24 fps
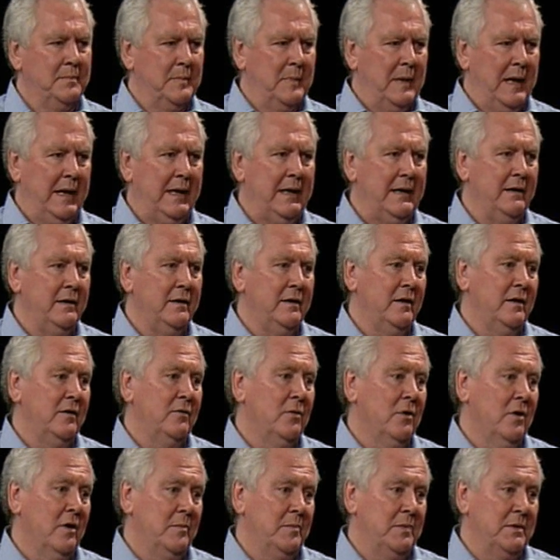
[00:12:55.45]
back into their
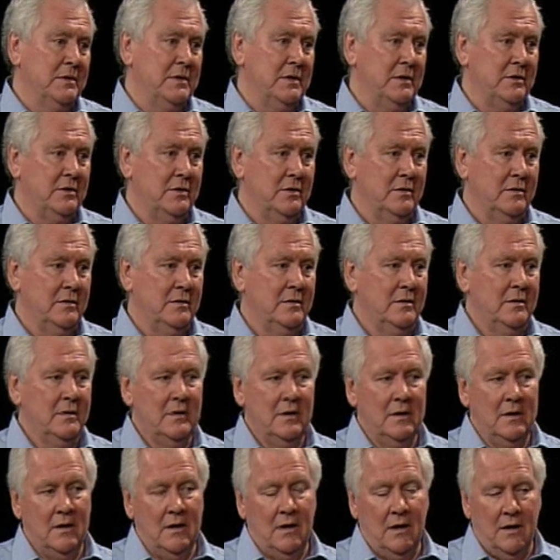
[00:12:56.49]
right position,
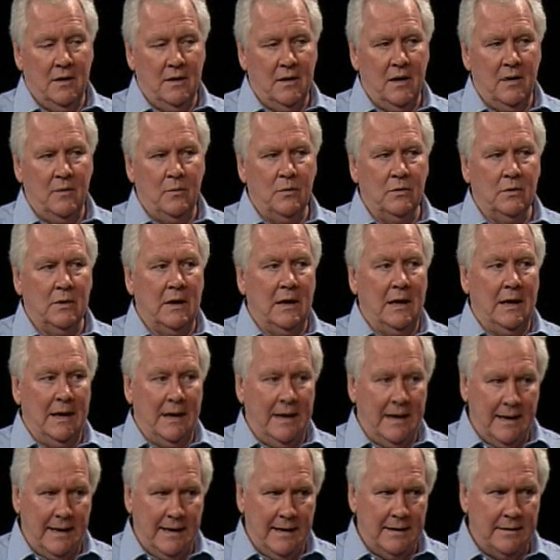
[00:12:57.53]
and they will
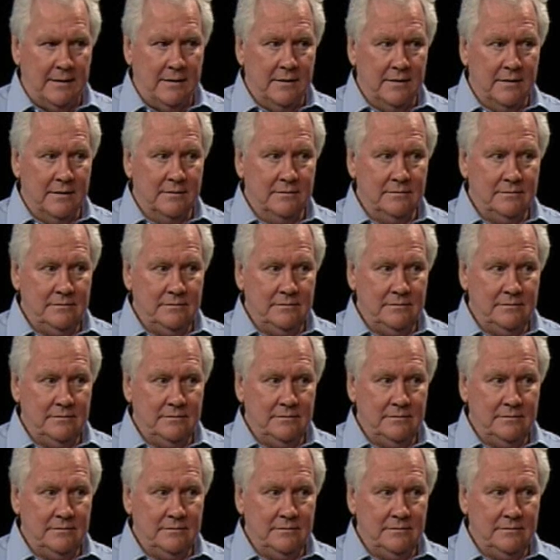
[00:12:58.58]
add